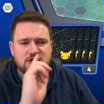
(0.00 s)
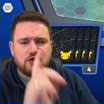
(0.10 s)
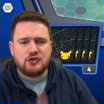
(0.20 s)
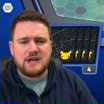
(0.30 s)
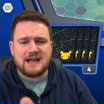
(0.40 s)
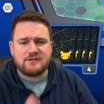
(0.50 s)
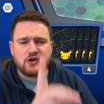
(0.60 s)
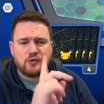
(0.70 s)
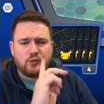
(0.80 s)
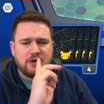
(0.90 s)
could have
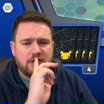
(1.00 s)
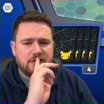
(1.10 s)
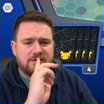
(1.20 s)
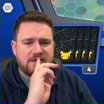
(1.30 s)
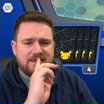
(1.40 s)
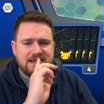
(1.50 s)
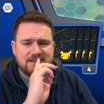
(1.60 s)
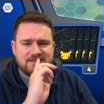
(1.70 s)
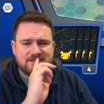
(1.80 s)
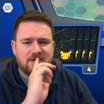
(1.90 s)
got rid of the
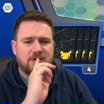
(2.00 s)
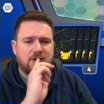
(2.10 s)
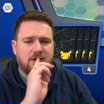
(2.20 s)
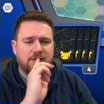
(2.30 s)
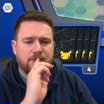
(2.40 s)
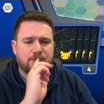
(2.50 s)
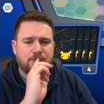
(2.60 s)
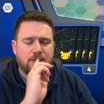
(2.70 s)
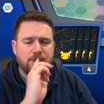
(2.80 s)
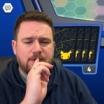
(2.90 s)
stone on the
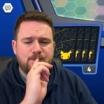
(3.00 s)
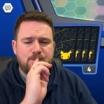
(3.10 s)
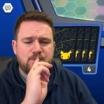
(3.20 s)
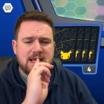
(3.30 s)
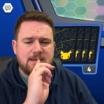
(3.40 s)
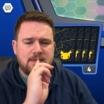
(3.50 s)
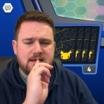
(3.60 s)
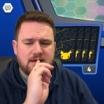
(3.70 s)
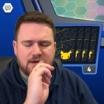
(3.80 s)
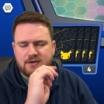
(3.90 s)
Rotom,
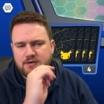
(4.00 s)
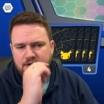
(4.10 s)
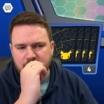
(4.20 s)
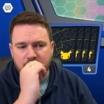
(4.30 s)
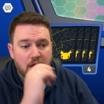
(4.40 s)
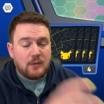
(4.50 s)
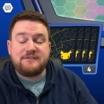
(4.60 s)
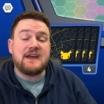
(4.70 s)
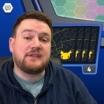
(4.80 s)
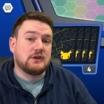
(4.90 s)
maybe? I don't know. We
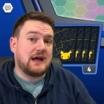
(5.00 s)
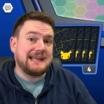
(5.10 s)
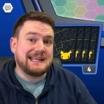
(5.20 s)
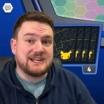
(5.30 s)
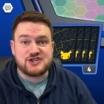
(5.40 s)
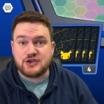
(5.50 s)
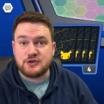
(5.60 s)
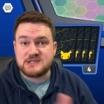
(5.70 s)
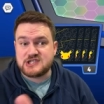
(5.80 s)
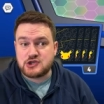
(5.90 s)
found the lightning energy, though,
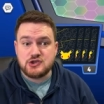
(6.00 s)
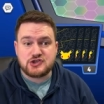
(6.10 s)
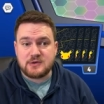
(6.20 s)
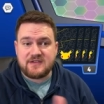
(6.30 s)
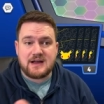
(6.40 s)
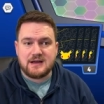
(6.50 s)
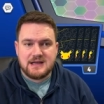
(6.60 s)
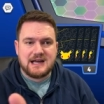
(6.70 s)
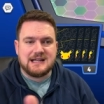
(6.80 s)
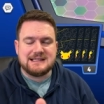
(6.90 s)
which is good. So if our
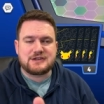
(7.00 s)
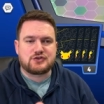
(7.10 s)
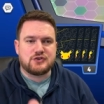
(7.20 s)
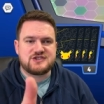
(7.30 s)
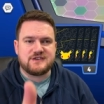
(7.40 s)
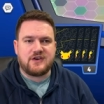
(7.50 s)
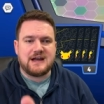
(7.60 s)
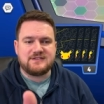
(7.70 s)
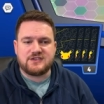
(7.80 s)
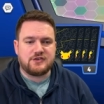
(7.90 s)
Electrode
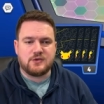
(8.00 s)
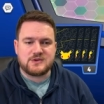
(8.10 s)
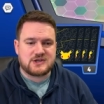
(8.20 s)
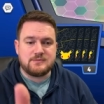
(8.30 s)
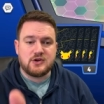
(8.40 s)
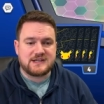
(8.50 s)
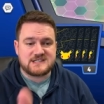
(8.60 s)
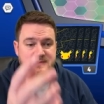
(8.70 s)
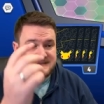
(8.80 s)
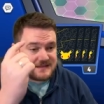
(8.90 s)
survives a turn, which I'm not
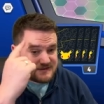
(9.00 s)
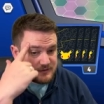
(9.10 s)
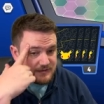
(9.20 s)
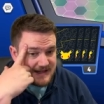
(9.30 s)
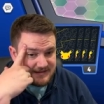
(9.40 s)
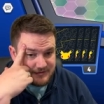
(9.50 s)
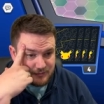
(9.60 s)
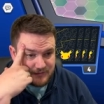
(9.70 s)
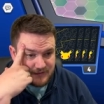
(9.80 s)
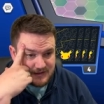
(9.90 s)
expecting it to, that's
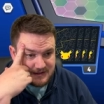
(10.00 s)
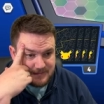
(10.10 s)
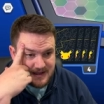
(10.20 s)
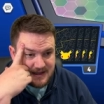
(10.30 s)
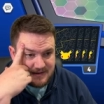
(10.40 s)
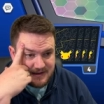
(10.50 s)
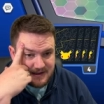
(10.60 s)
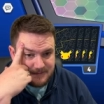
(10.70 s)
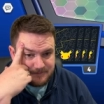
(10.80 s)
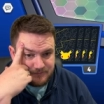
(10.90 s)
horrifically bad.
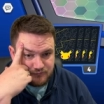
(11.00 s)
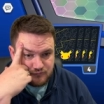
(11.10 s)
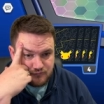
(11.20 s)
Um,